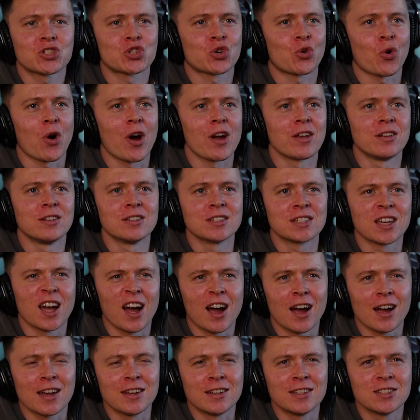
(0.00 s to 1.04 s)
try and
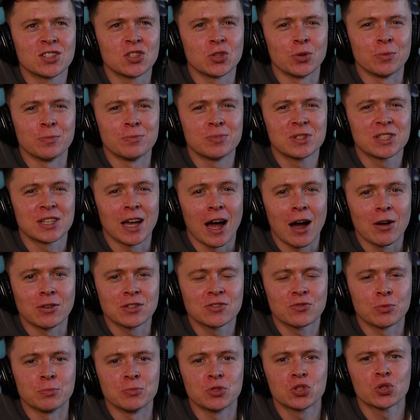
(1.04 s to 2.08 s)
design some sounds
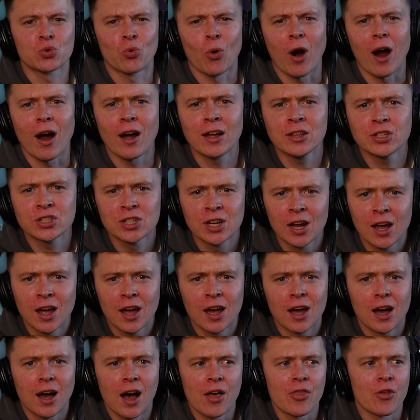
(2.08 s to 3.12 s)
from scratch
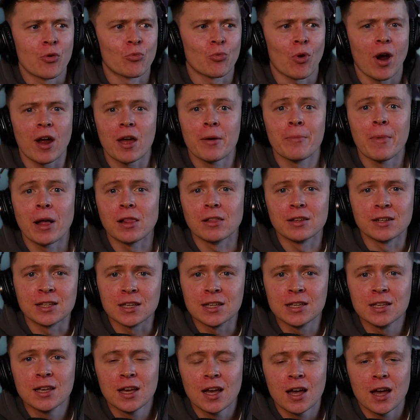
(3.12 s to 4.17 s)
and then write a
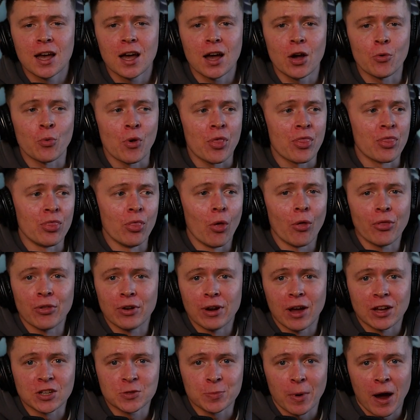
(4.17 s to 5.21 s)
melody with nothing
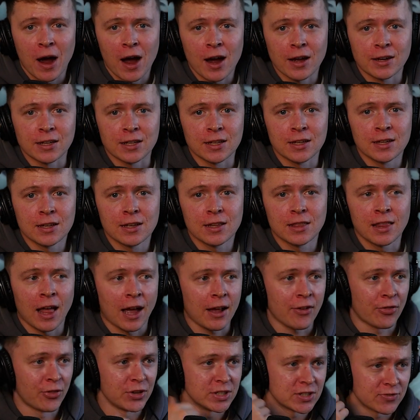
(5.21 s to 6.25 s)
else behind it.
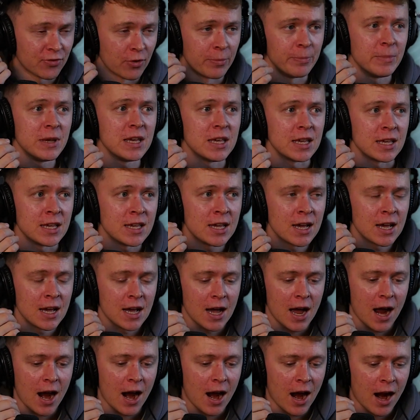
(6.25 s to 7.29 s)
Like this, for me,
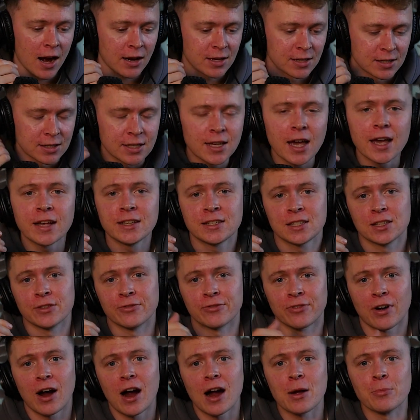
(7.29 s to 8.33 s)
I can get into the
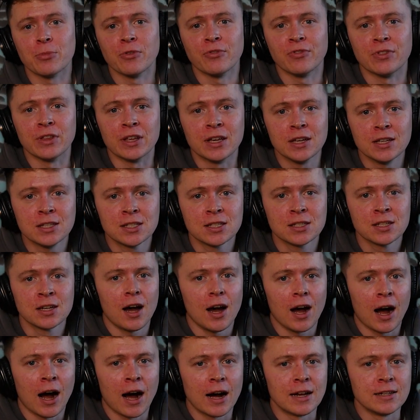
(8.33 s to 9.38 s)
vibe of this
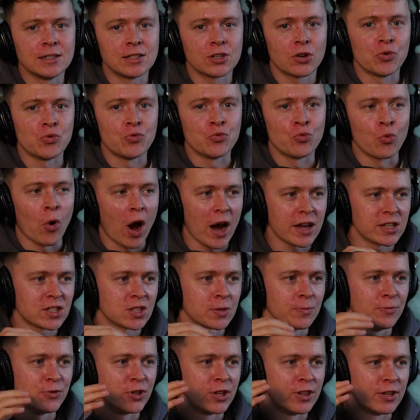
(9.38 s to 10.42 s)
and write
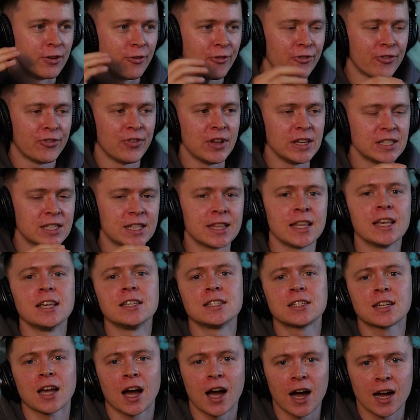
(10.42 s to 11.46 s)
something that fits this
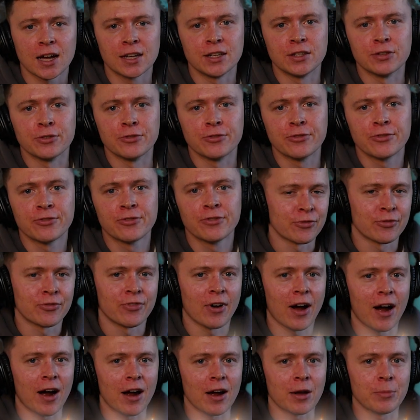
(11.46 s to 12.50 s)
kind of
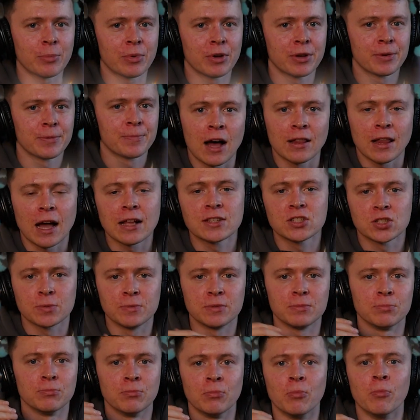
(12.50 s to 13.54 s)
vibe. I'll add
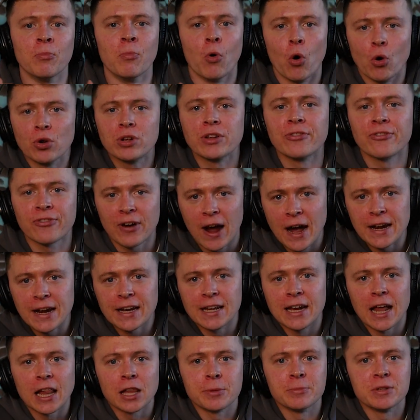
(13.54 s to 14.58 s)
some more
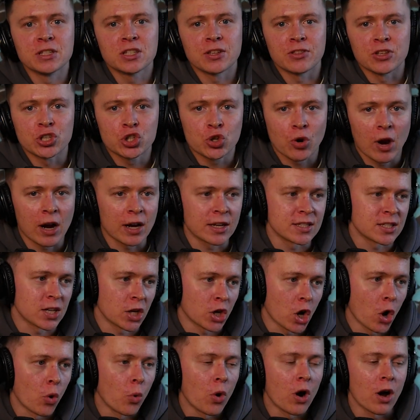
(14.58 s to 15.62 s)
defining elements of the track as I
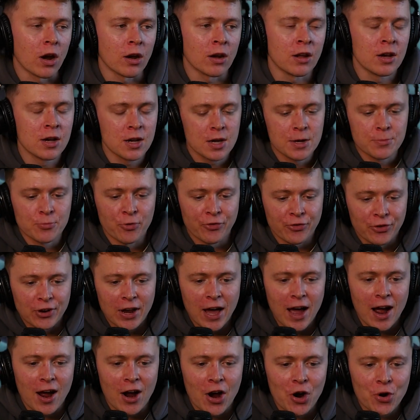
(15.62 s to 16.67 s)
go on. But for
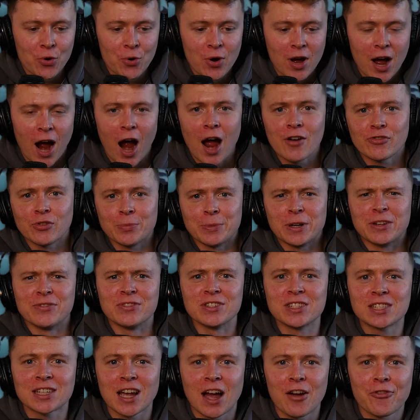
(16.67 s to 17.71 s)
now, I have a bit of a
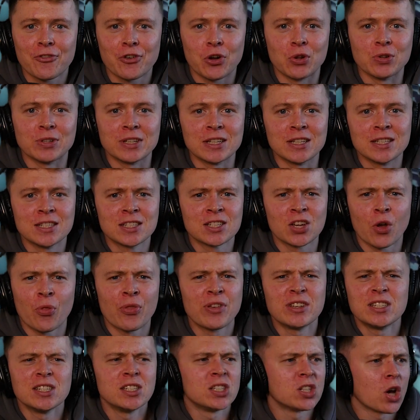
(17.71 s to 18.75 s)
scaffolding, so
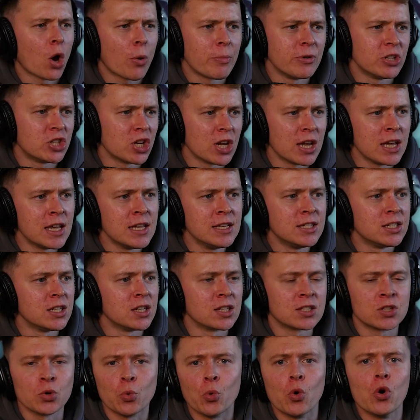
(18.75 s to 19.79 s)
this is so much easier
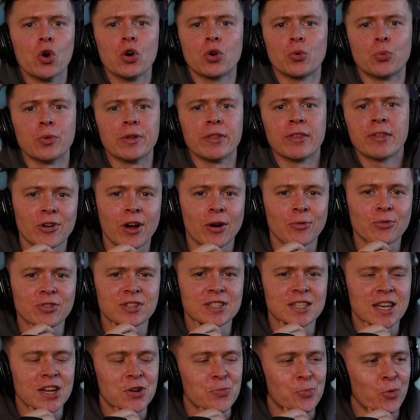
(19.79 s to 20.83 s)
to work with. I'm going to
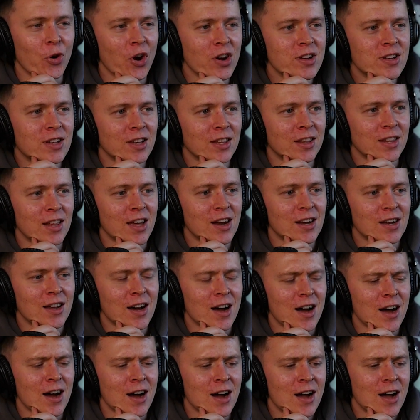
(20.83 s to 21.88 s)
take a break and then
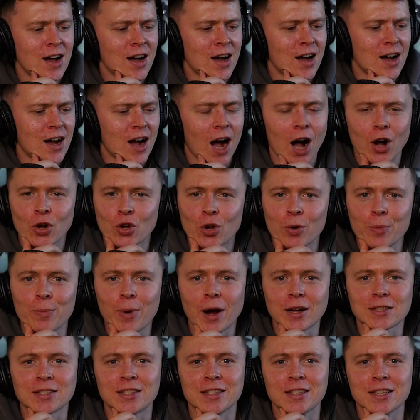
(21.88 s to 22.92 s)
I'll come
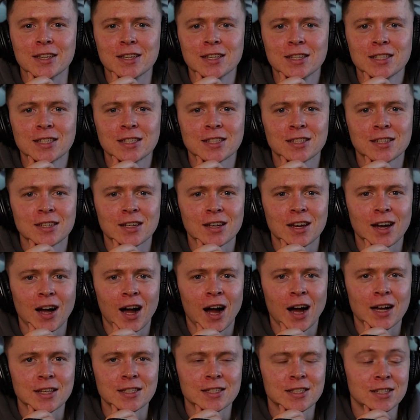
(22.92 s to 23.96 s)
back to this
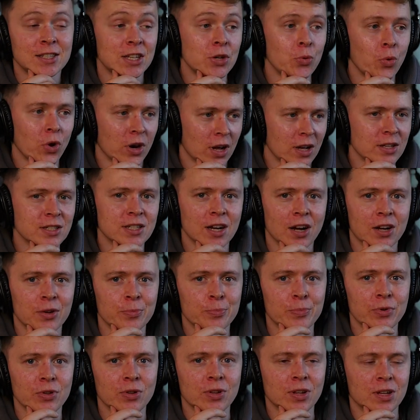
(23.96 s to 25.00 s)
and see what else I can
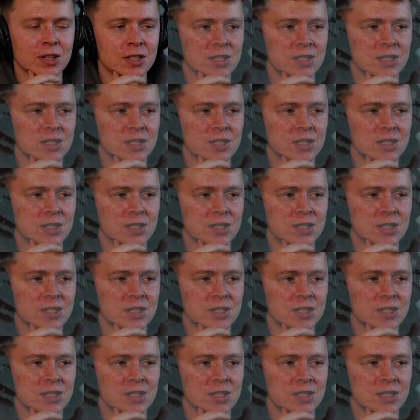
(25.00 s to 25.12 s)
build on